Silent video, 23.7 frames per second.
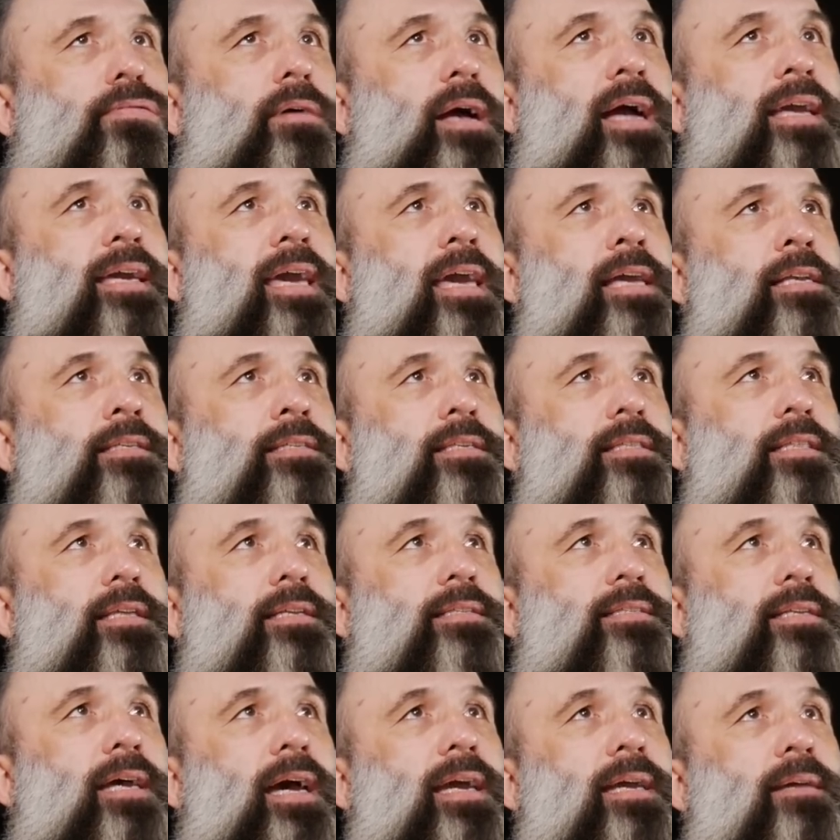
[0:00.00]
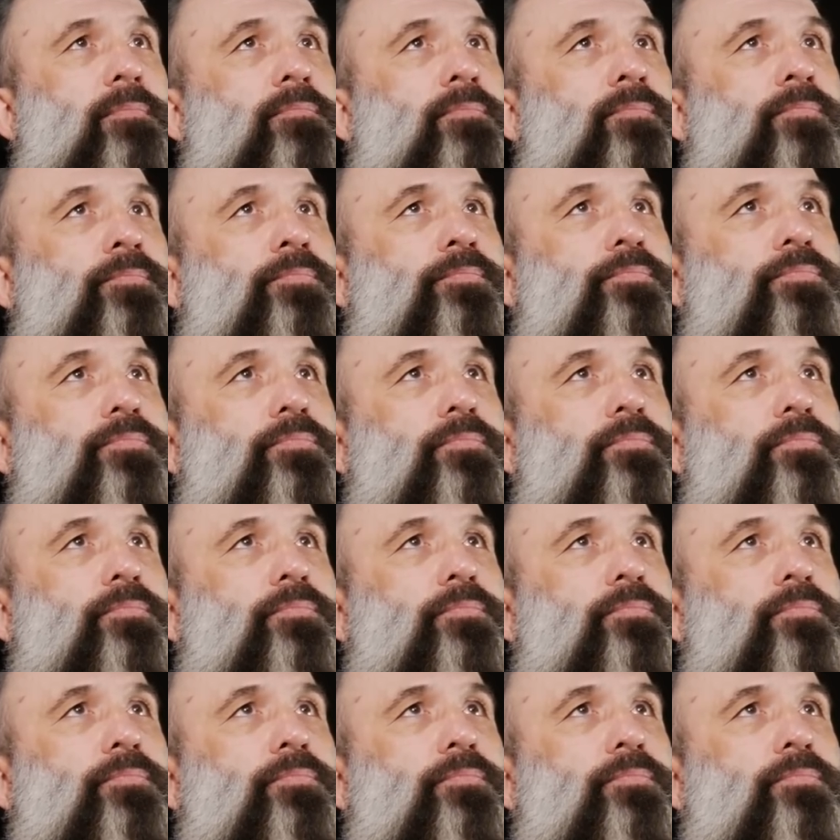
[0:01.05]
I guess at the time,